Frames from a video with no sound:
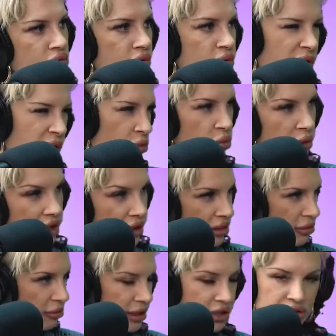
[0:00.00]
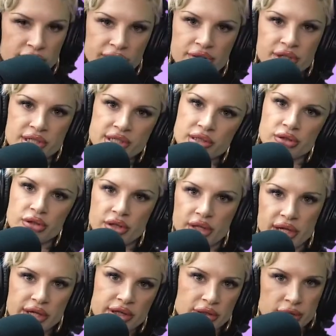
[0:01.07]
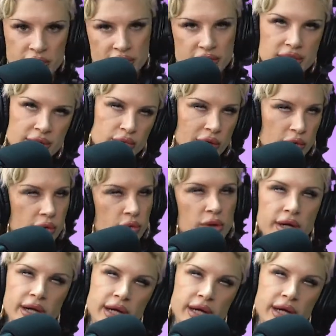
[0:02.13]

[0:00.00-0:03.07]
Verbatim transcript: like with mental illness look like and exi- like what